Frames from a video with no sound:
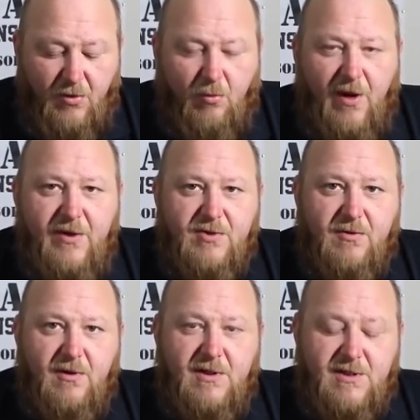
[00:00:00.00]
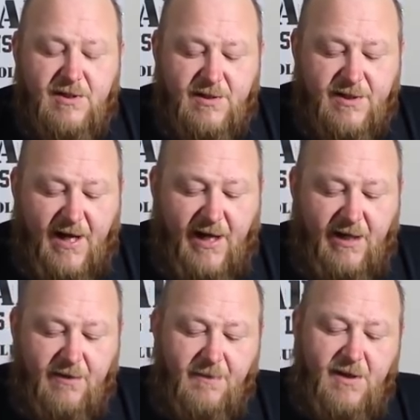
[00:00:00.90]
the way this is
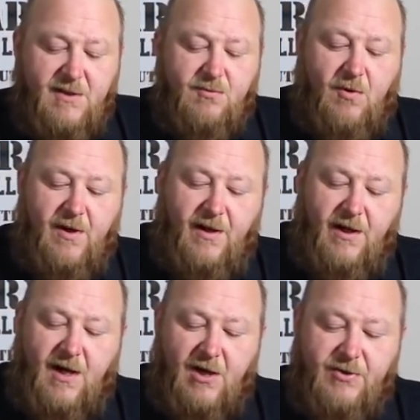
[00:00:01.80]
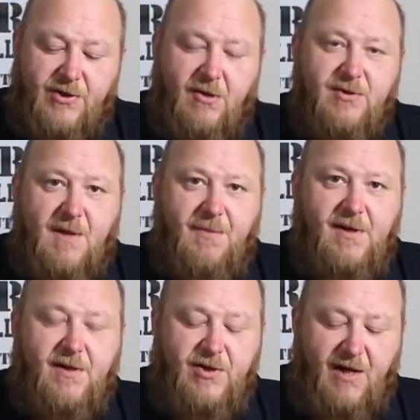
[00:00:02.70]
designed is when the cartridge goes up
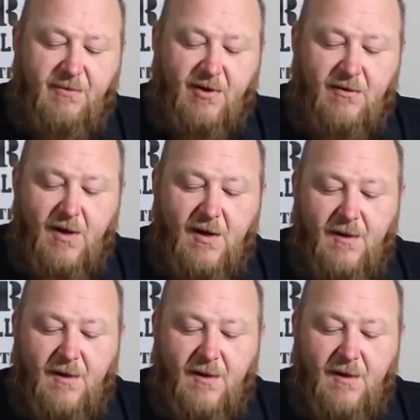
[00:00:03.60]
into the chamber,